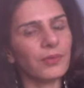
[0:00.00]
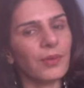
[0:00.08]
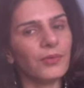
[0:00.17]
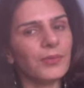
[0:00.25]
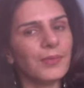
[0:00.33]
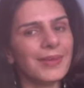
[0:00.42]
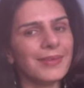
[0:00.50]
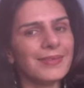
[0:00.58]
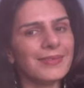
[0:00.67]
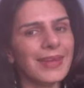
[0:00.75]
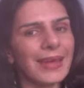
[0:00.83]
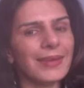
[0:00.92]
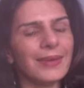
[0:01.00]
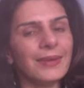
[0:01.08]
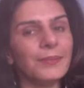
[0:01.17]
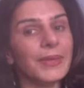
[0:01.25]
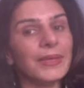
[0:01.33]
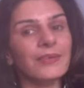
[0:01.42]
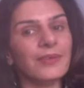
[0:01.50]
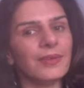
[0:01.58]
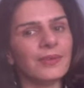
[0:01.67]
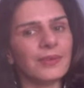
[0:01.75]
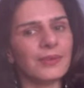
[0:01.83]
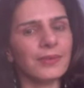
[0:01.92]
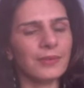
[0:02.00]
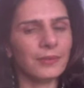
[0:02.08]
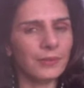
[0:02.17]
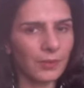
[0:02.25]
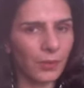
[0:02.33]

not to make these radical big changes.